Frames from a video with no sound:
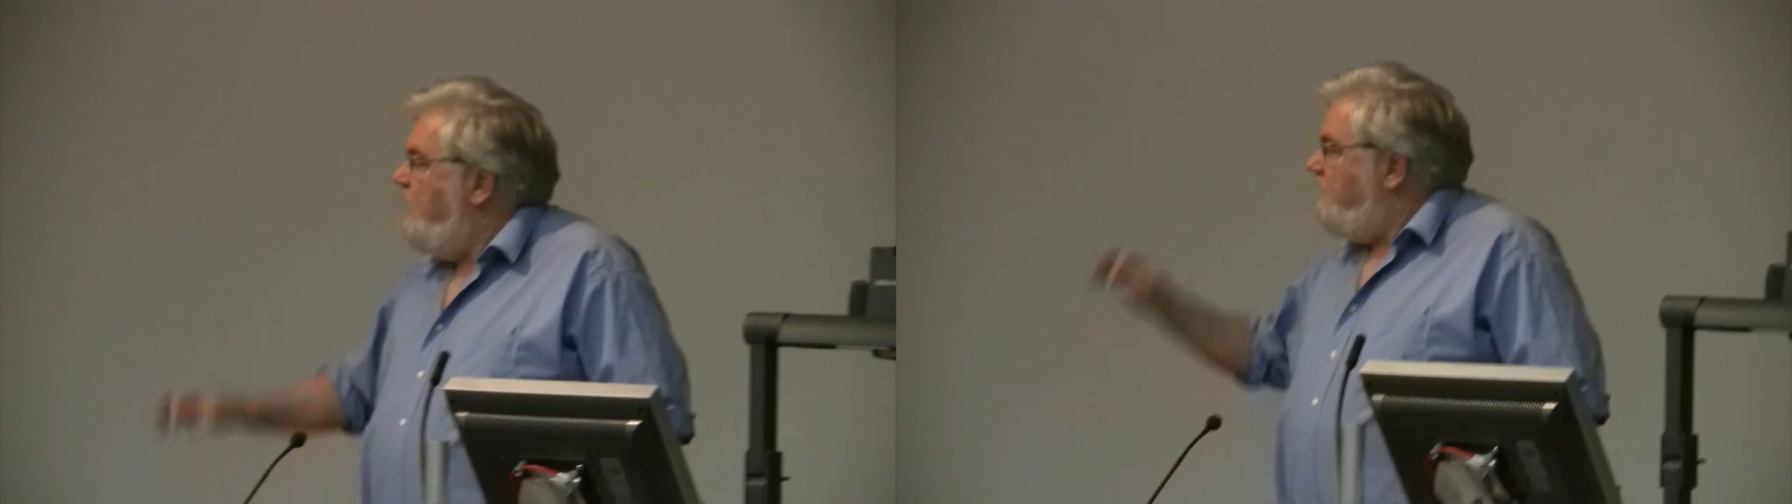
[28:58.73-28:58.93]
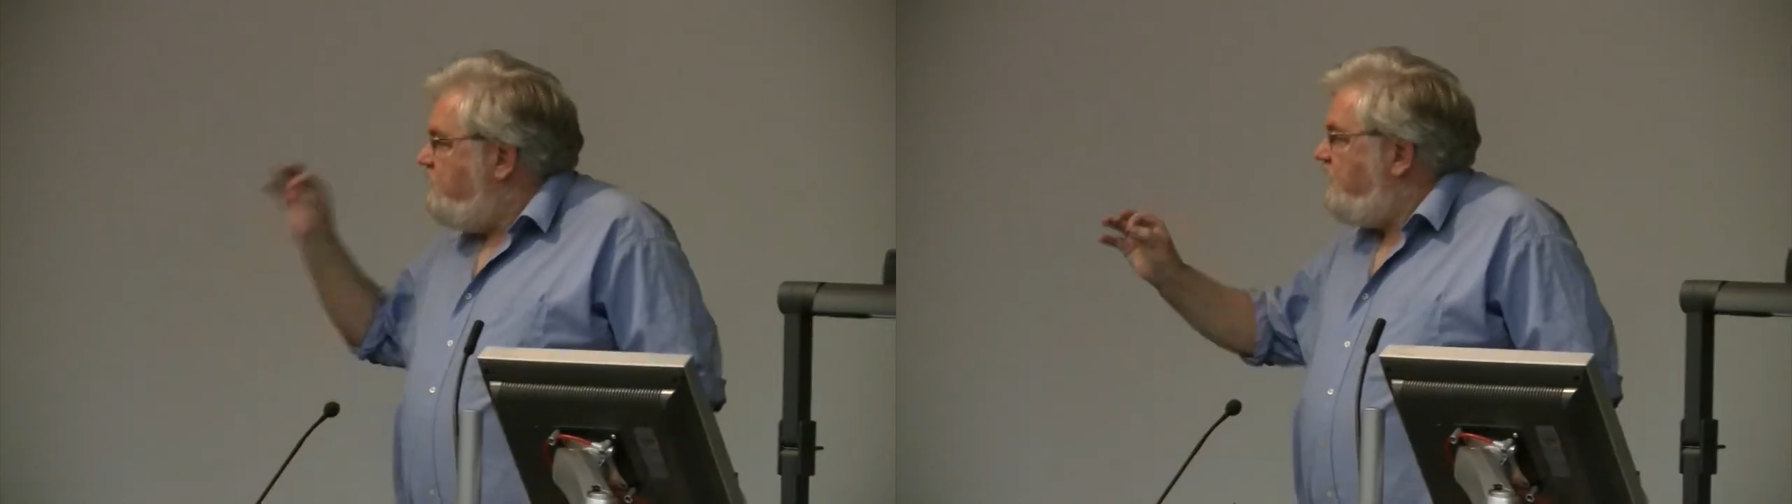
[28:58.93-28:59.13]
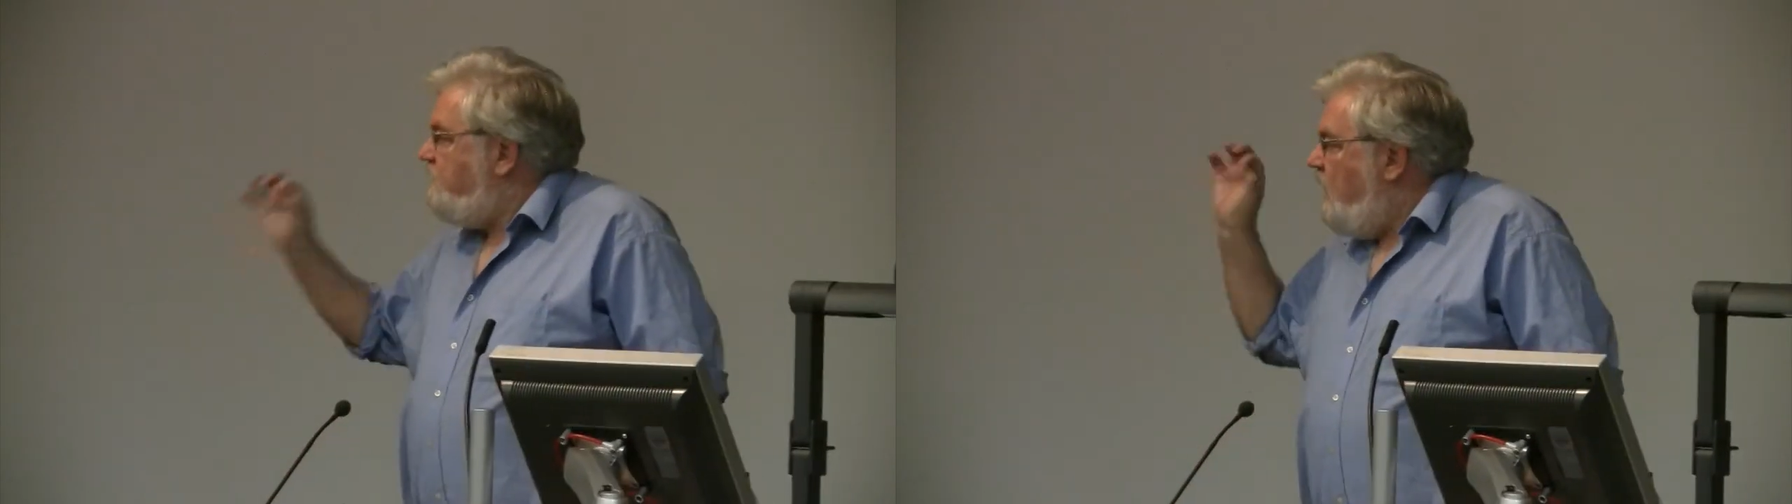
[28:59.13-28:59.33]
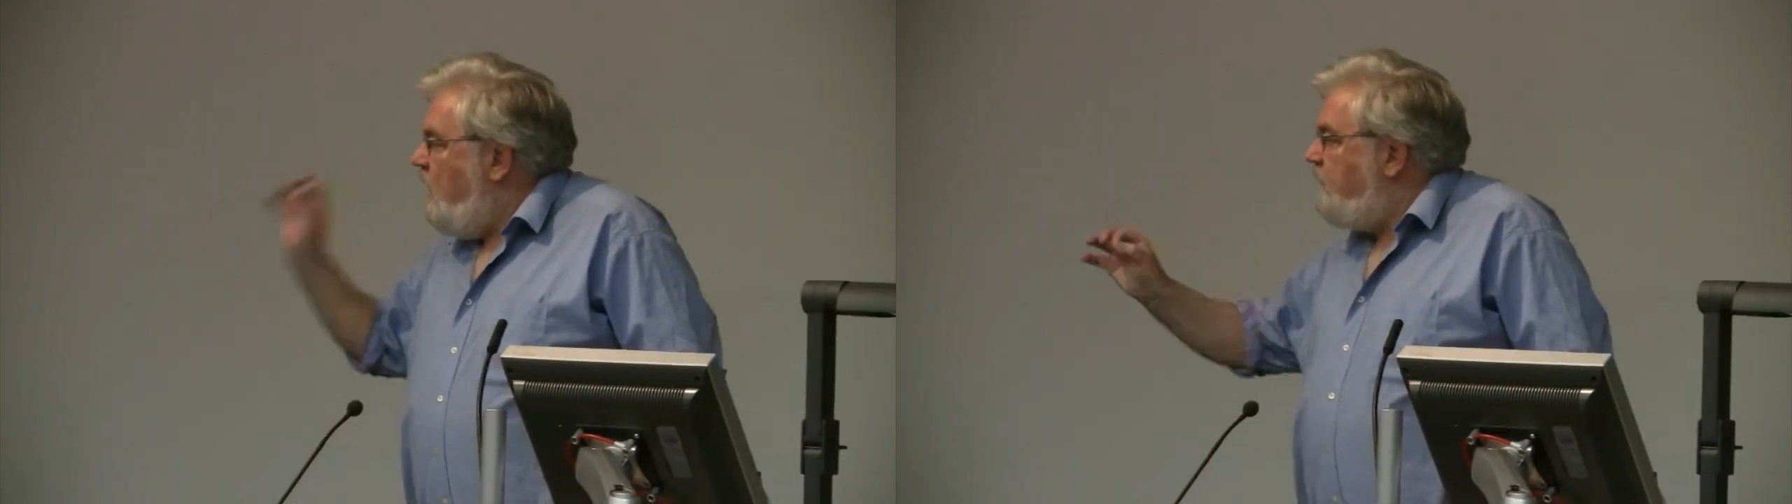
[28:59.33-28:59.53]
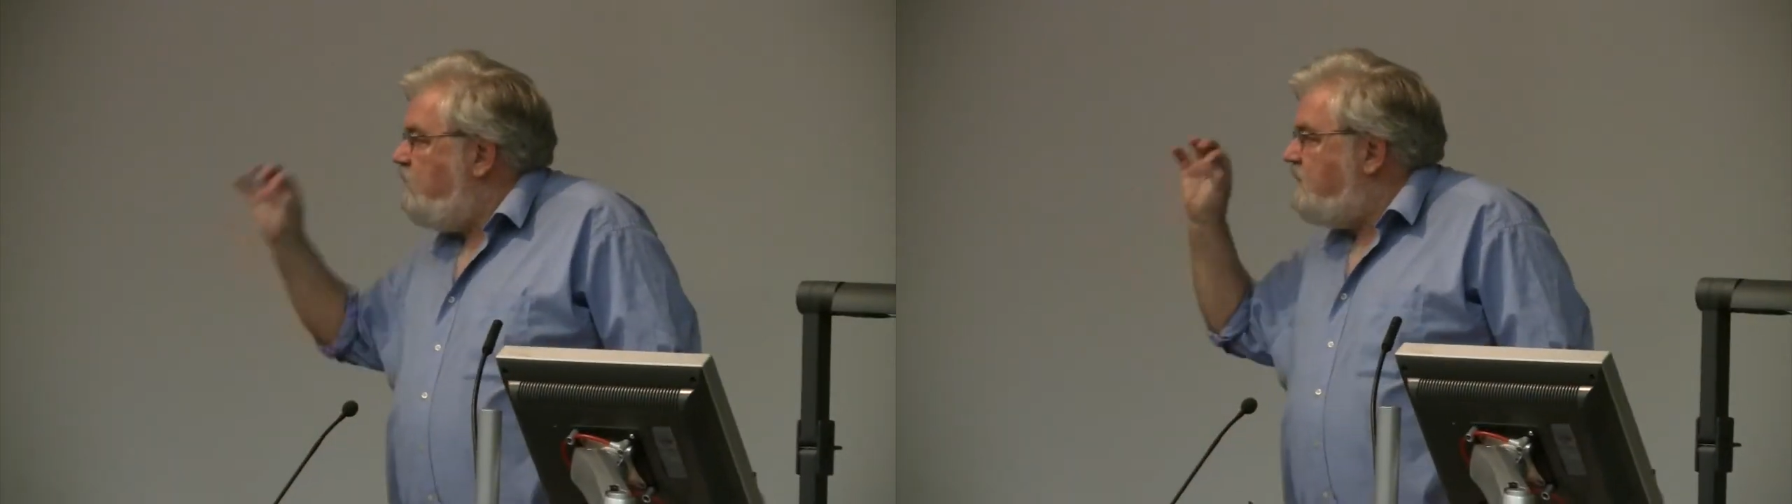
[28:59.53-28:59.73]

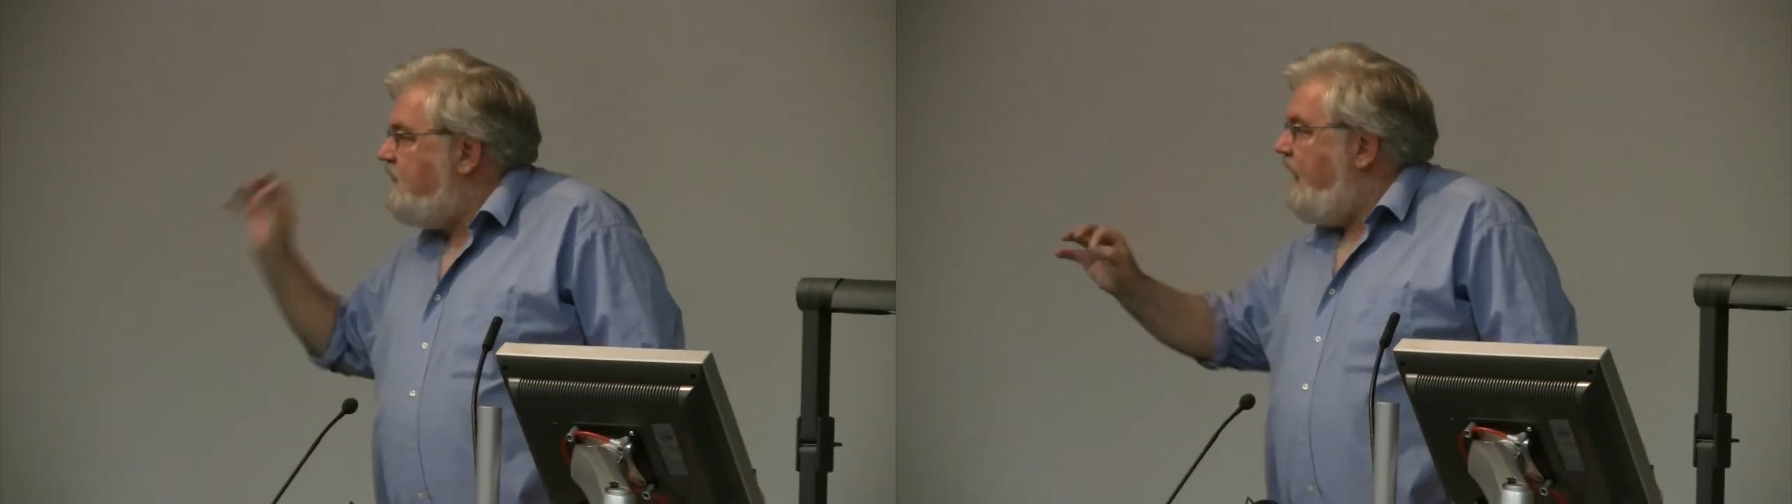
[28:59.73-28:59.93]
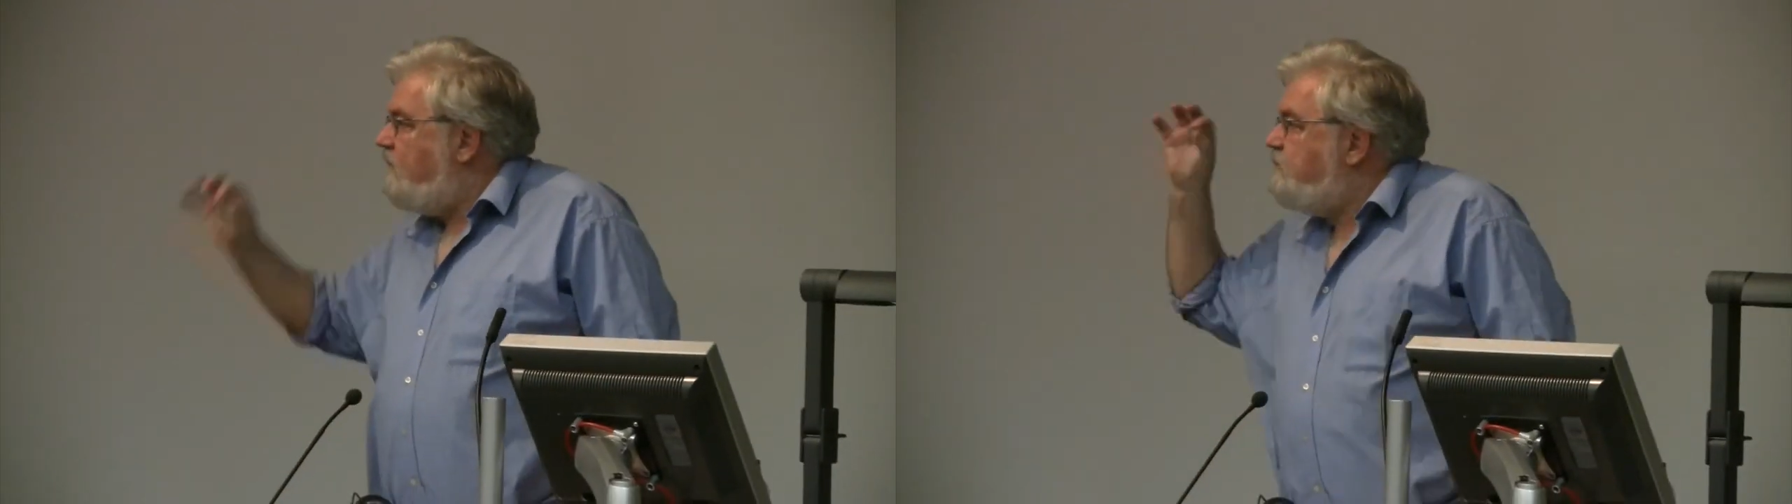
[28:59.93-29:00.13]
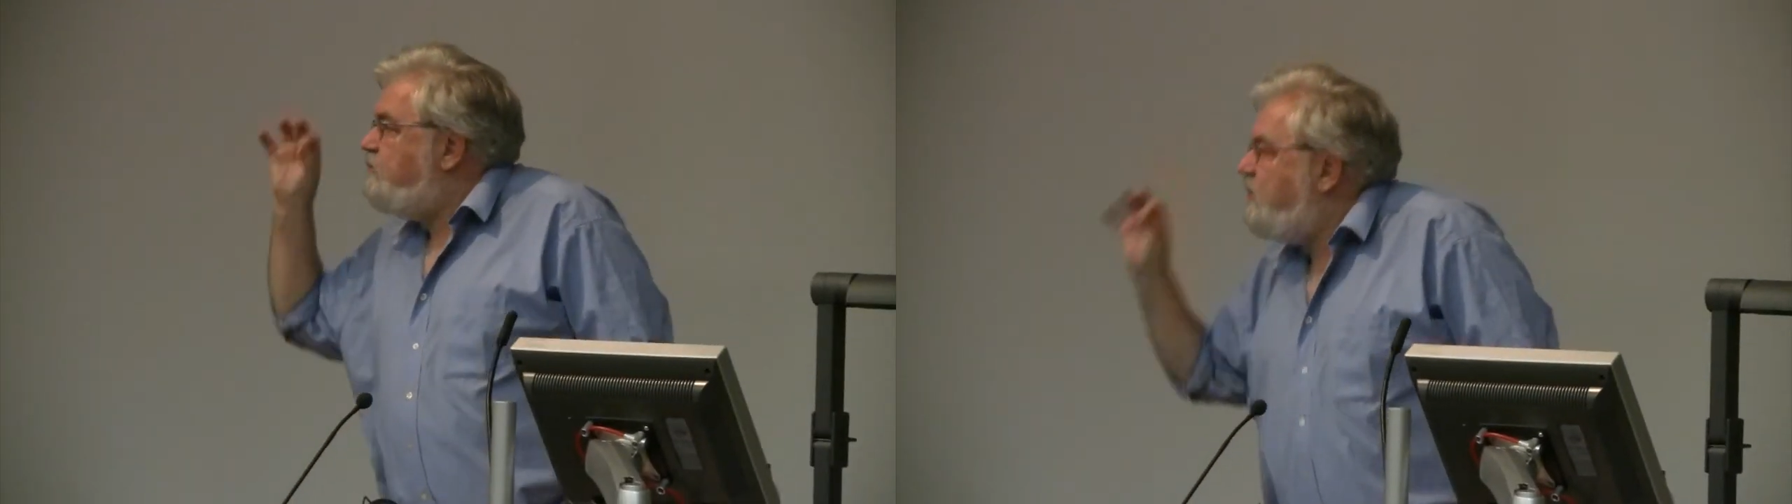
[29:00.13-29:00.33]
600,000